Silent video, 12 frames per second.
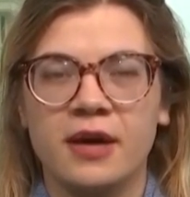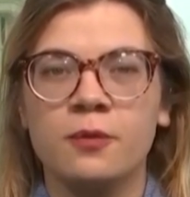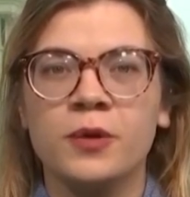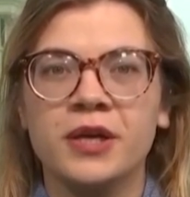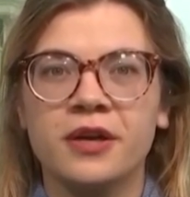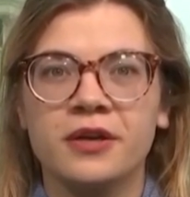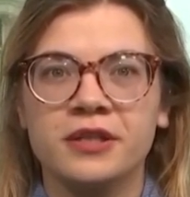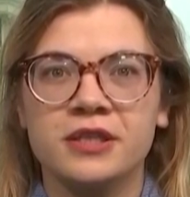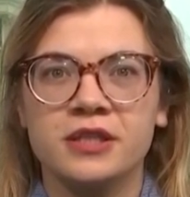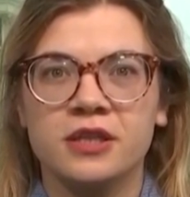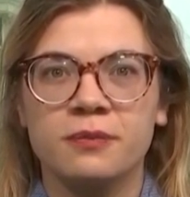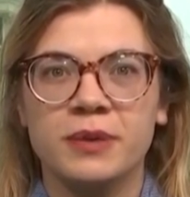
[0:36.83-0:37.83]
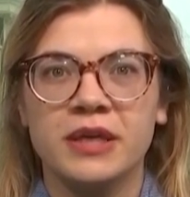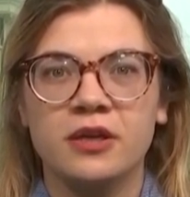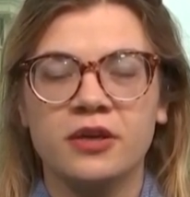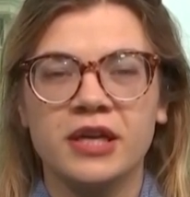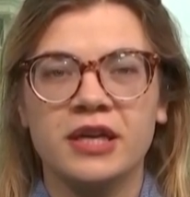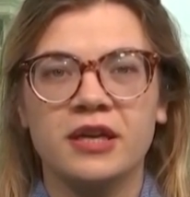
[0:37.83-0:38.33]
And we're going to be
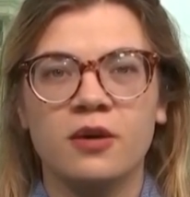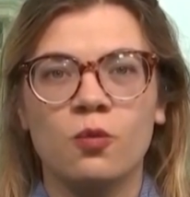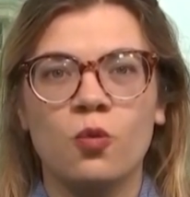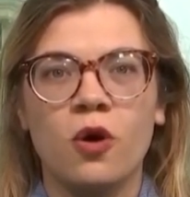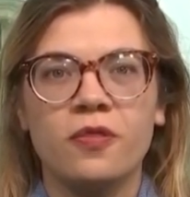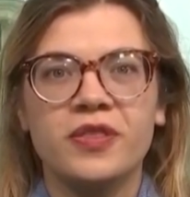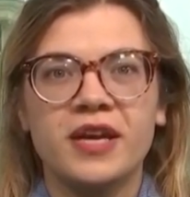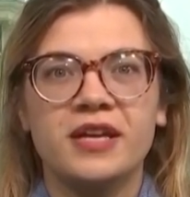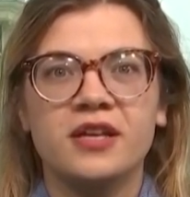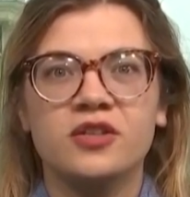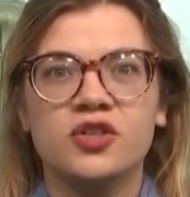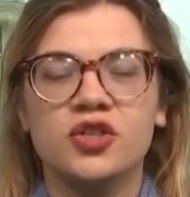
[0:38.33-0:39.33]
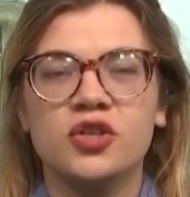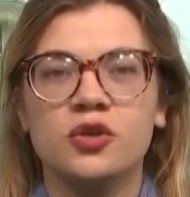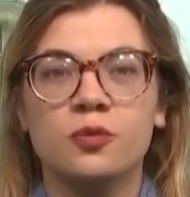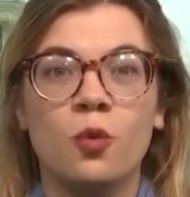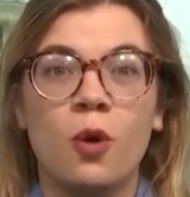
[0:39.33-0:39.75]
looking at what they can do,